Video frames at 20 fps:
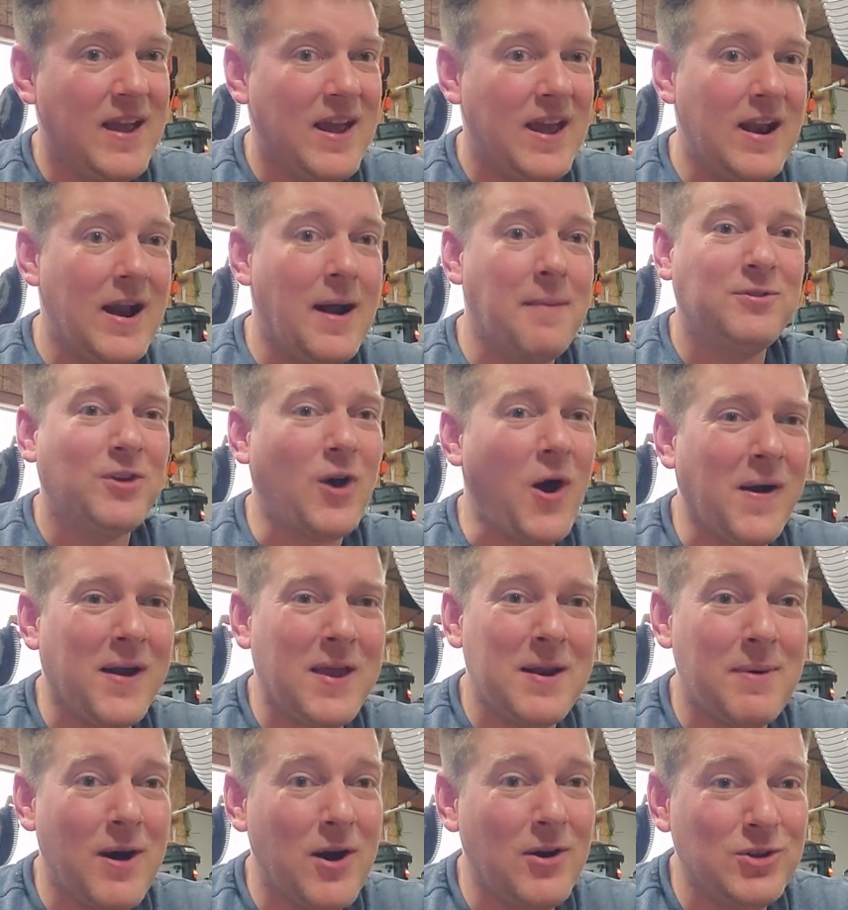And I'm talking
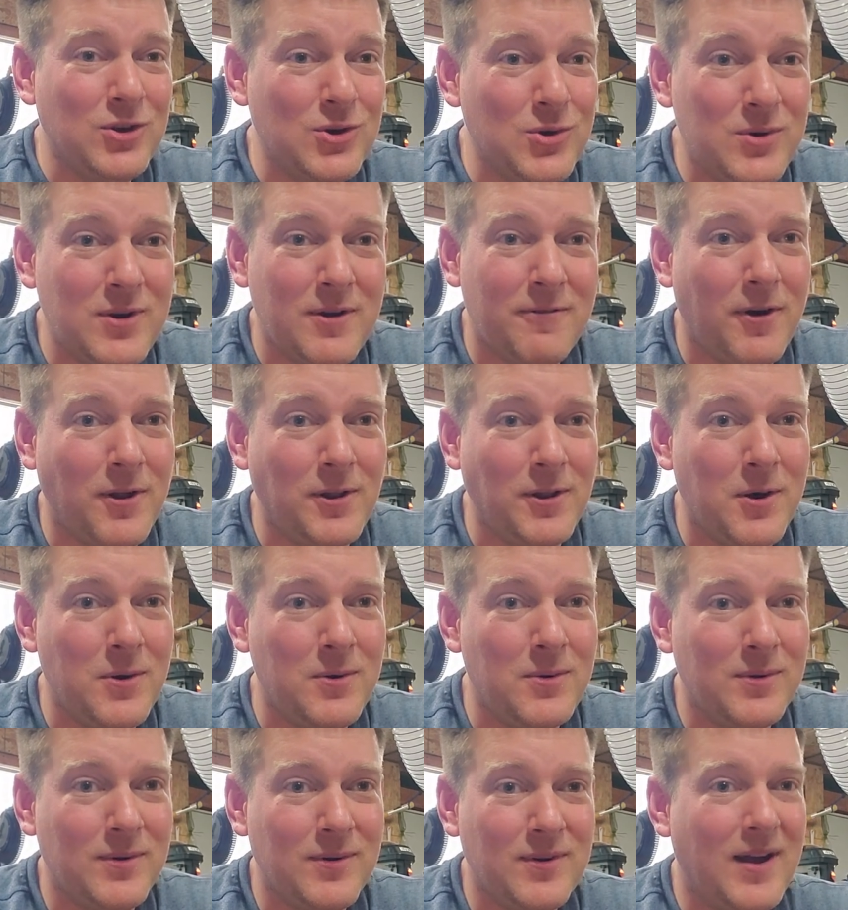about you, Nuvolo.
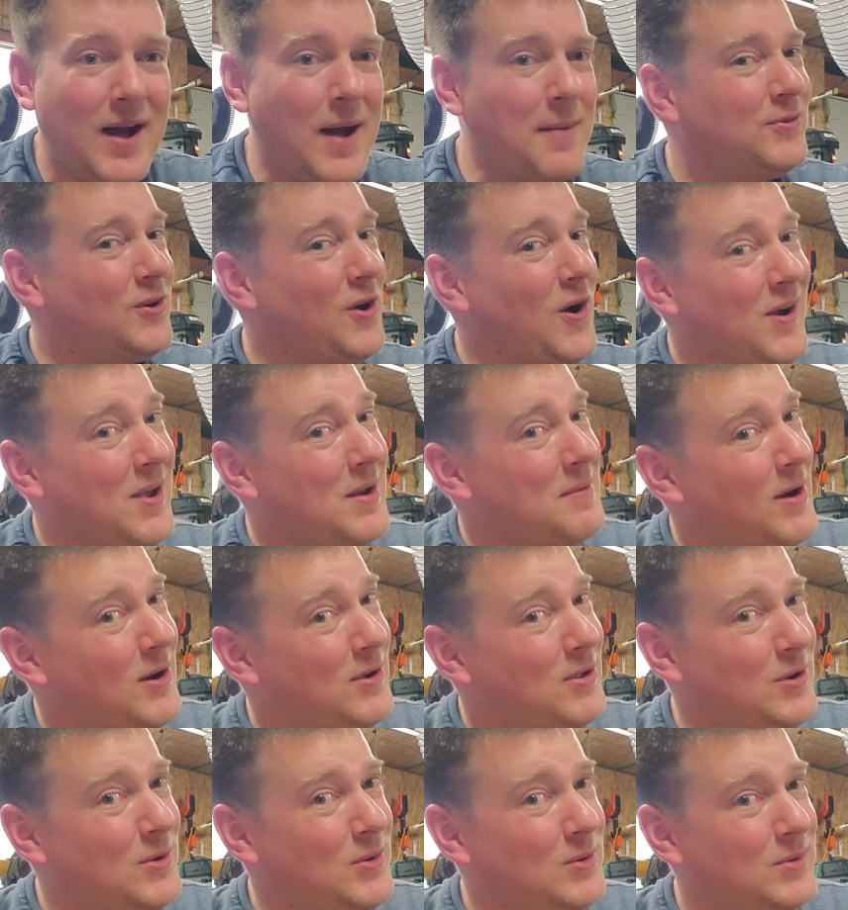I'm talking about
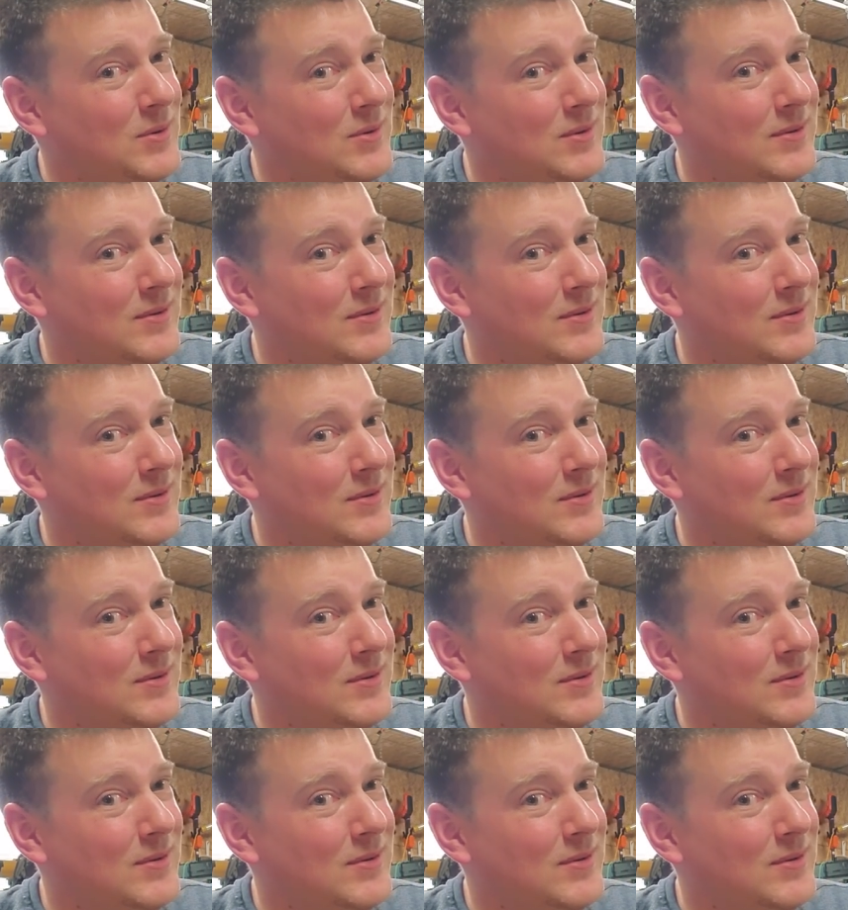you.